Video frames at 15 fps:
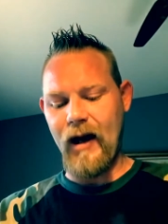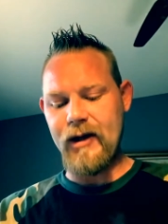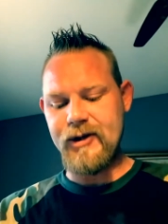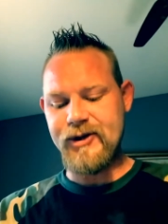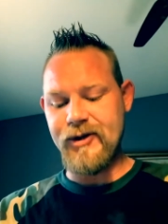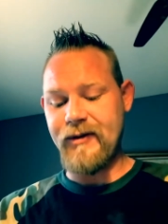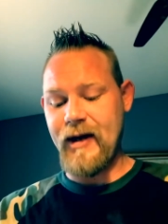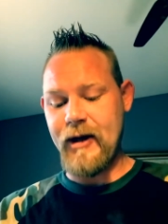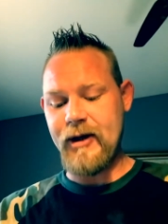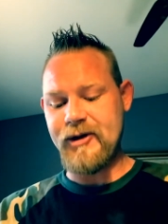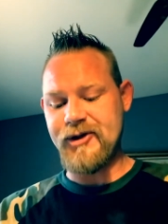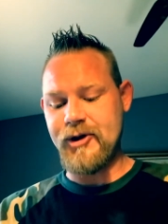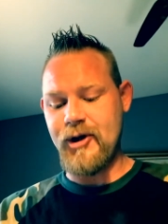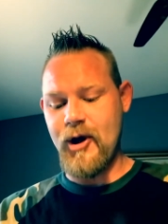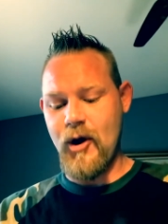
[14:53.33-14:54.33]
So there
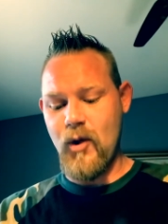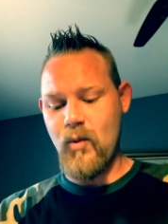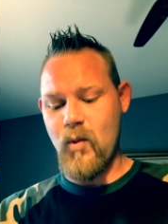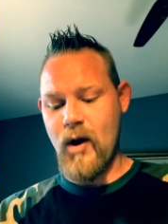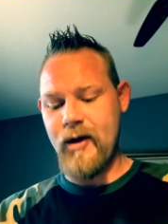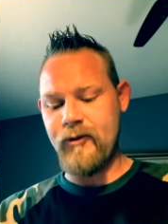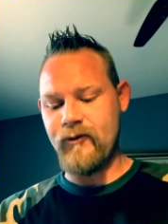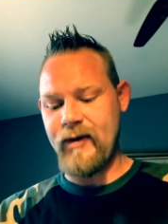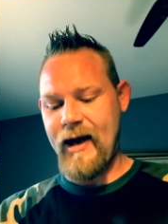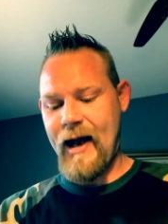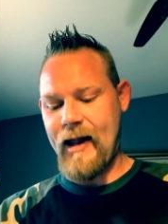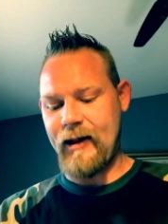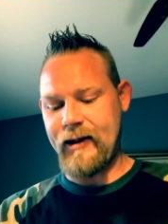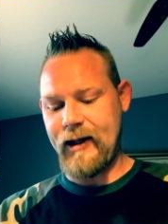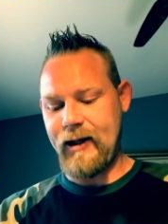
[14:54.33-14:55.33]
is no one
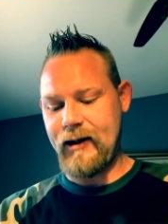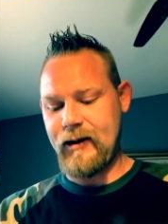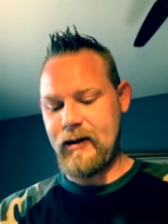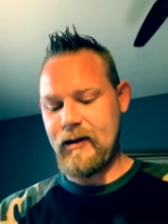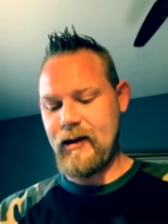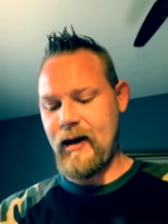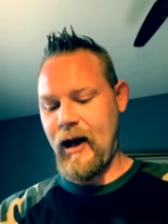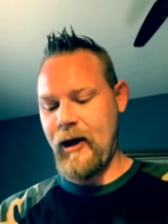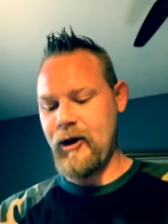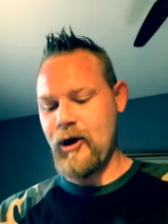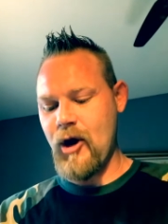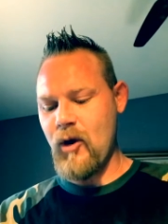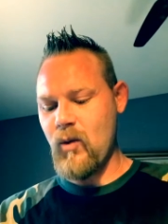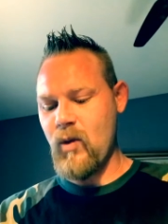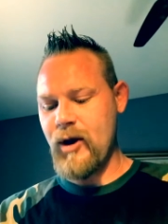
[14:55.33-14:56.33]
reality and
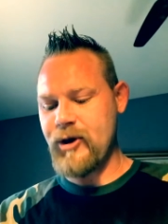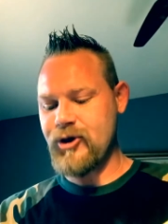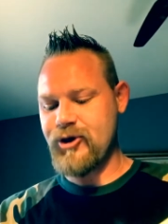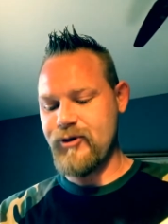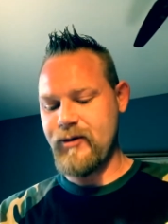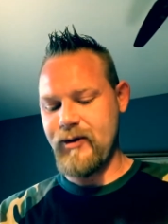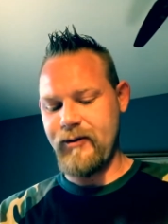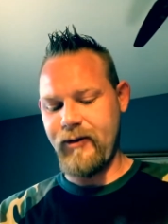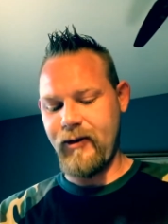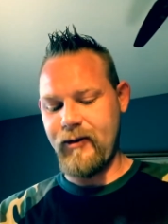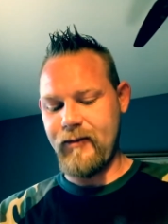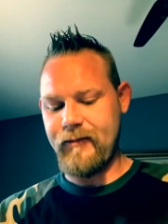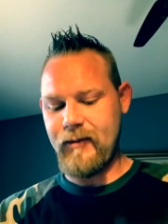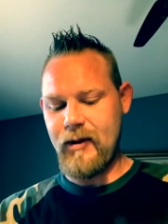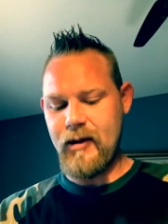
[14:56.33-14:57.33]
no one truth.
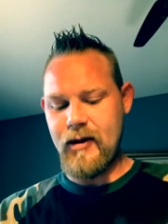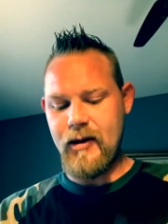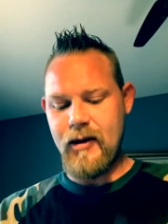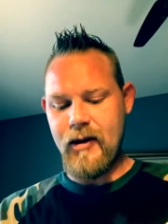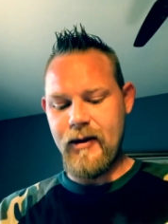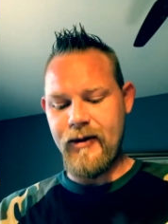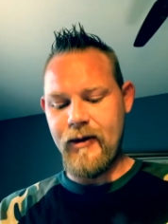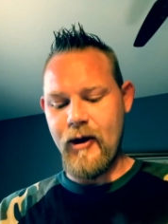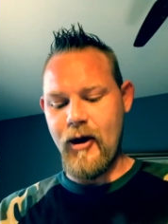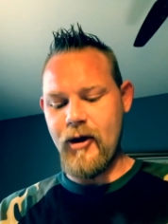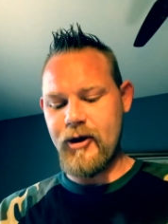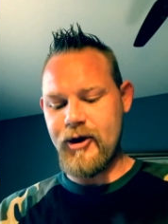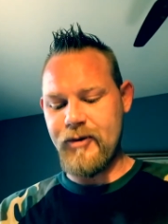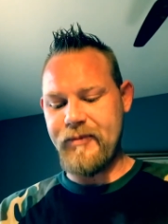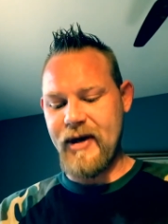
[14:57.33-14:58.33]
There are
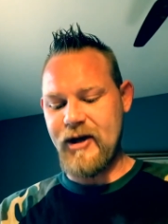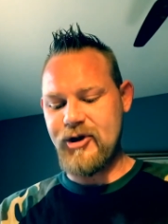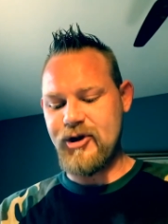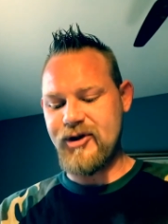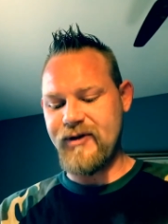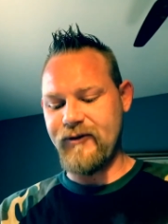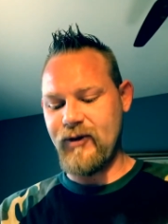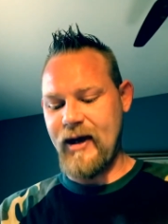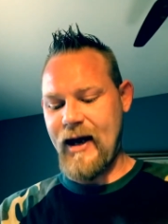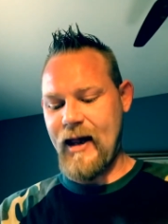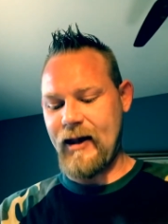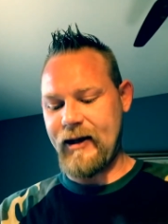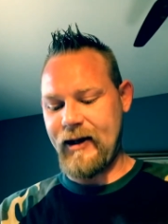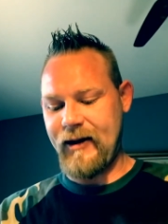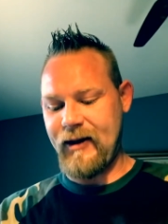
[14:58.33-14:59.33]
your pictures of
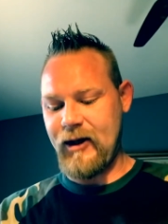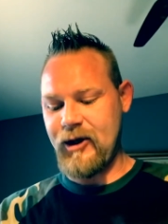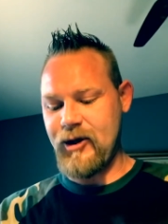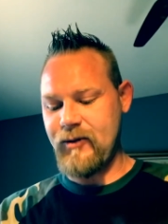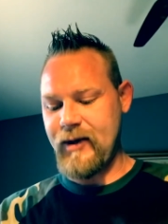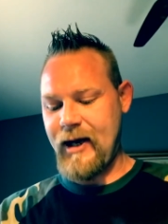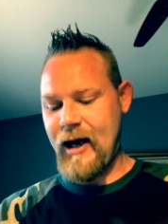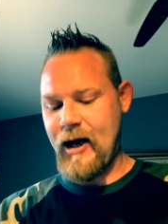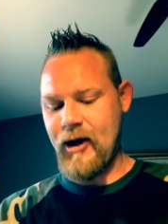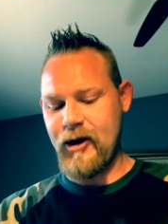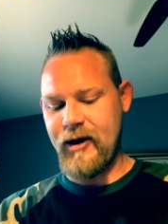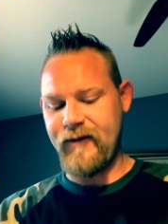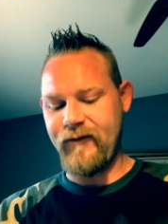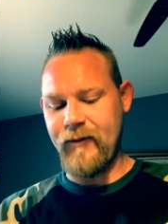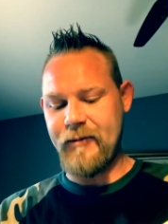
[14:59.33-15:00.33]
reality that you
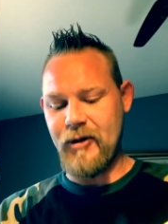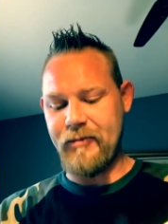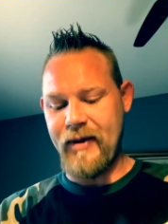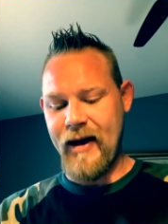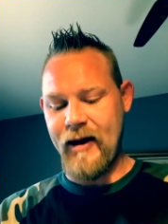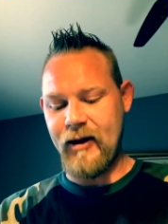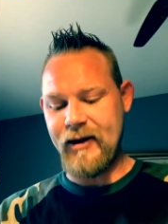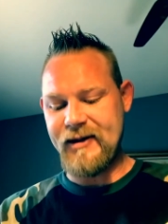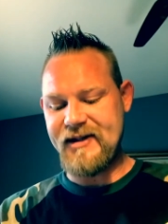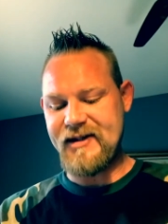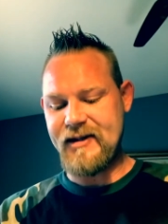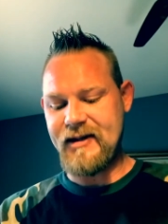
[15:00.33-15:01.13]
inherited from your parents,